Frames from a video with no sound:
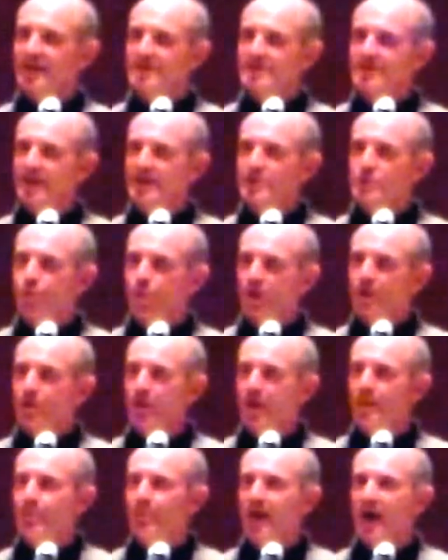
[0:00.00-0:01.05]
in a sense, one
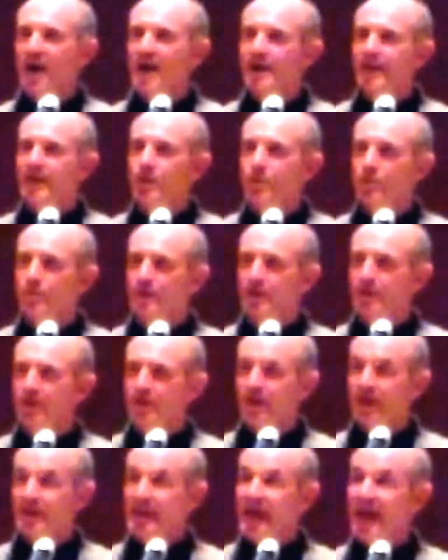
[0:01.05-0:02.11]
great body,
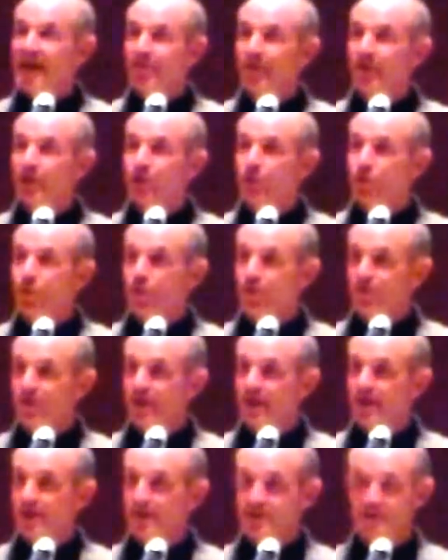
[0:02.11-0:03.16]
a Catholic or
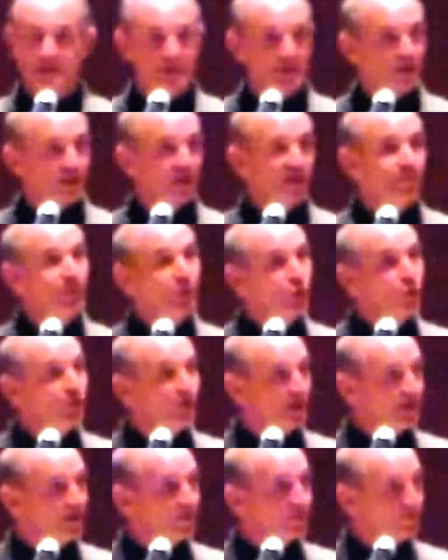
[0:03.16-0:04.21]
Orthodox
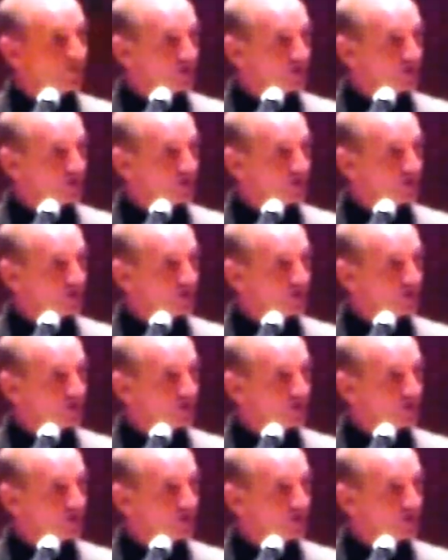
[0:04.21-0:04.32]
union